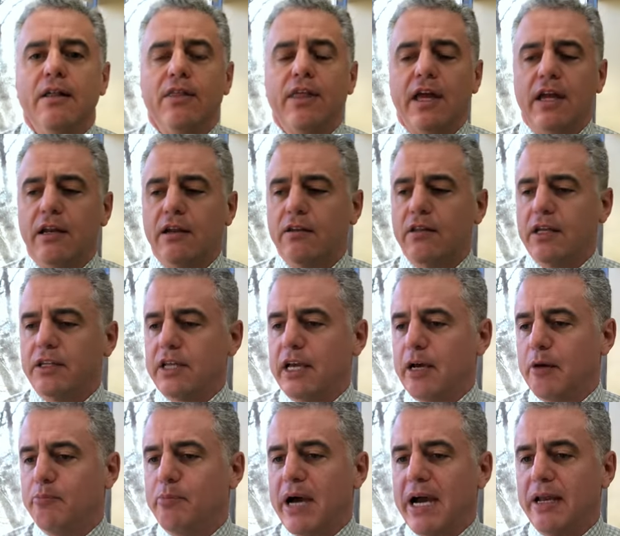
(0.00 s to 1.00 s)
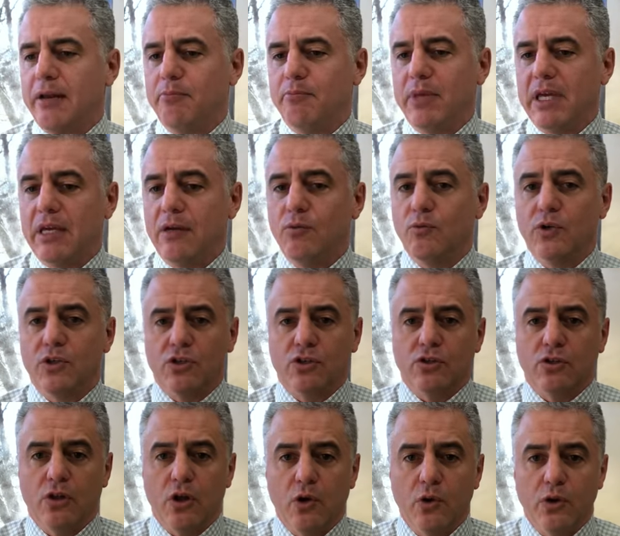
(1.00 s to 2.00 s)
Then they take a bite of meat, which
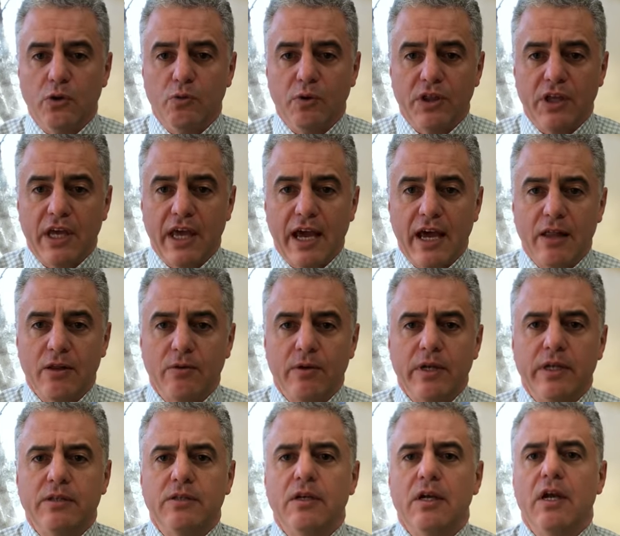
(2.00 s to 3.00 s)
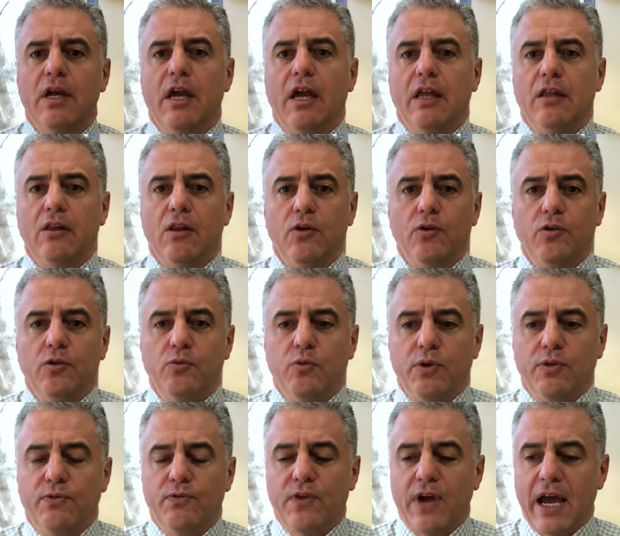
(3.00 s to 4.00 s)
is loaded with calories and loaded
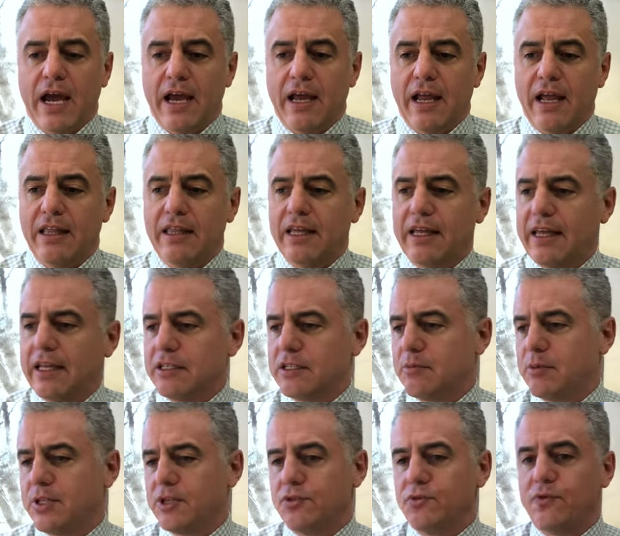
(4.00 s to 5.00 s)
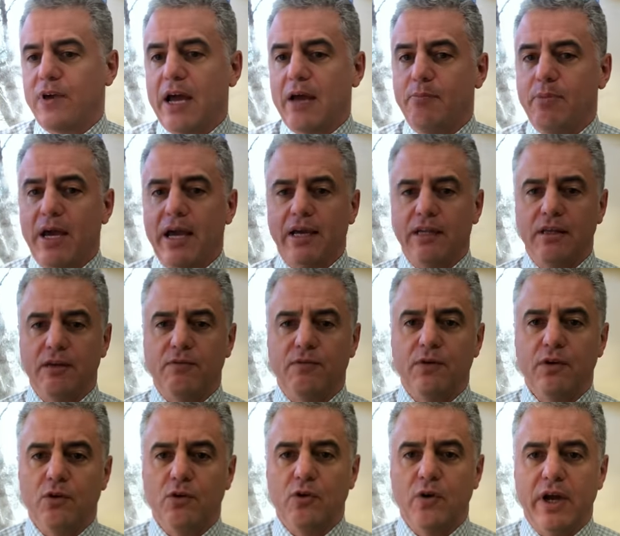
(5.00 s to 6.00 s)
with fat, and they get some of this fat back and they
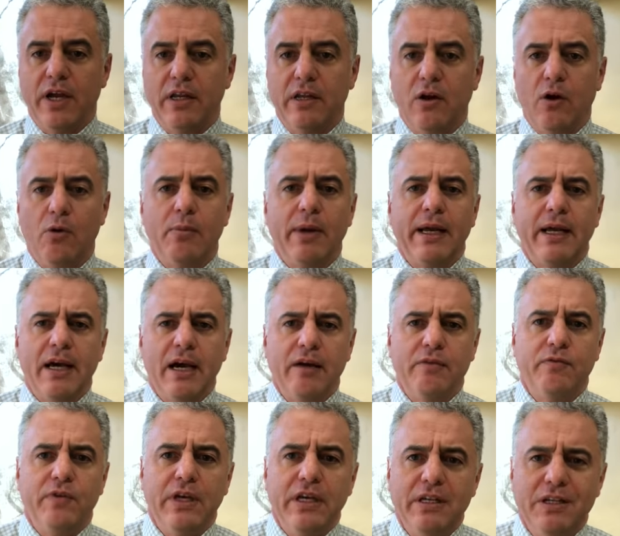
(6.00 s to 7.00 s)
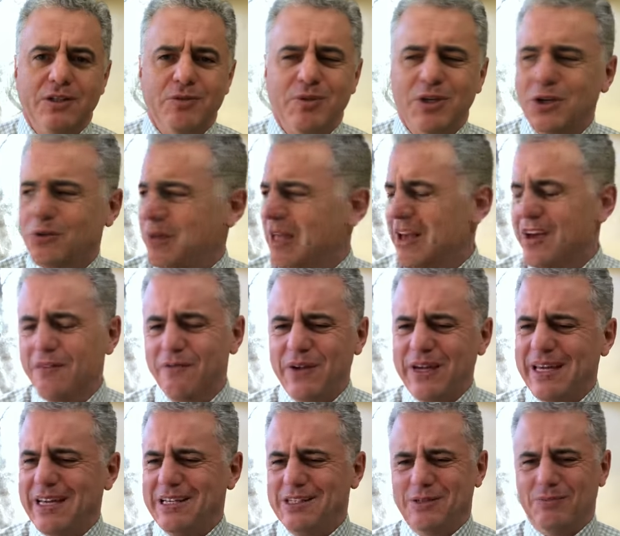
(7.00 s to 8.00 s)
feel great. And oh my God, veganism killed me.
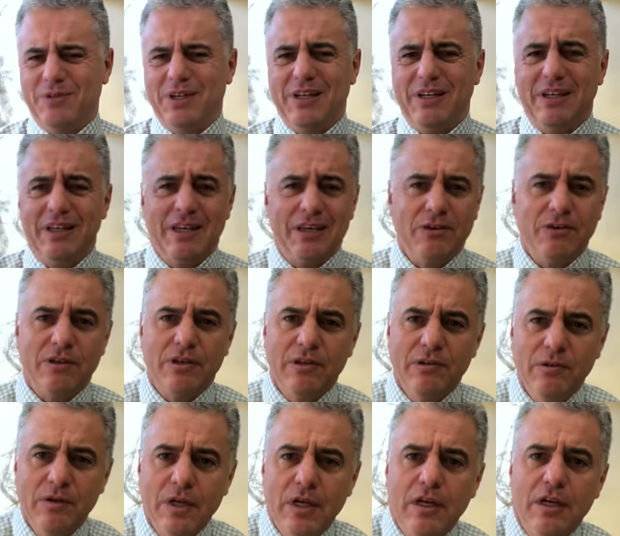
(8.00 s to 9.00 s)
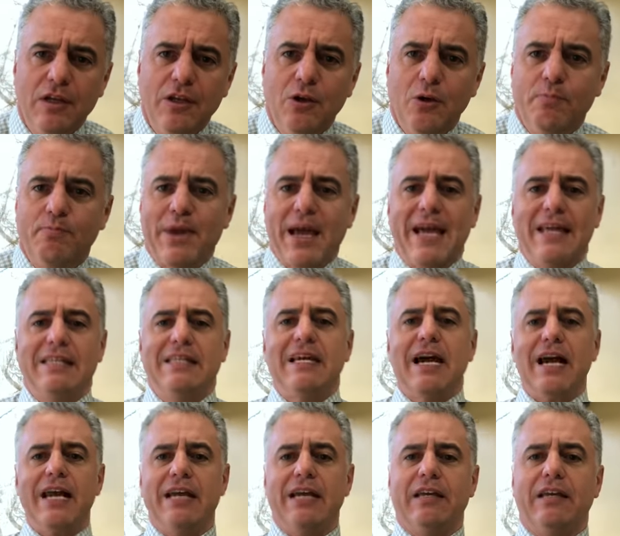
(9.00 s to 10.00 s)
Veganism didn't kill you. Your bad
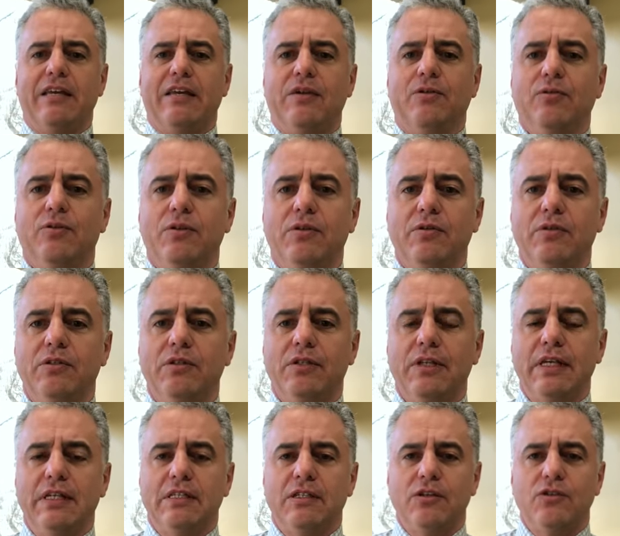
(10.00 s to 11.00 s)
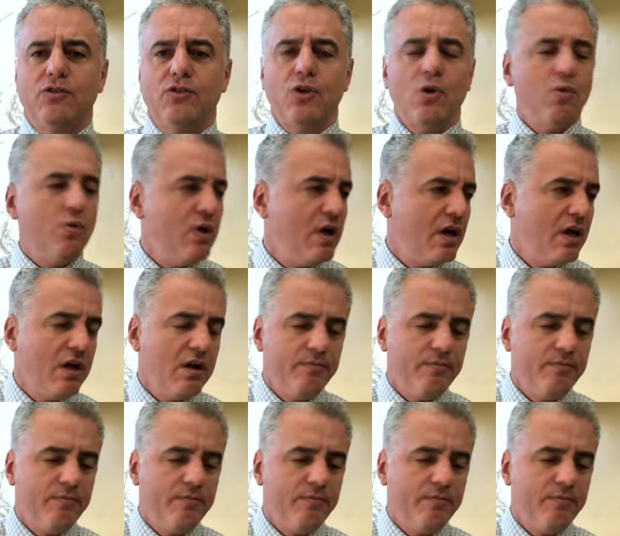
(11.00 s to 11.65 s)
diet killed you. It's just so,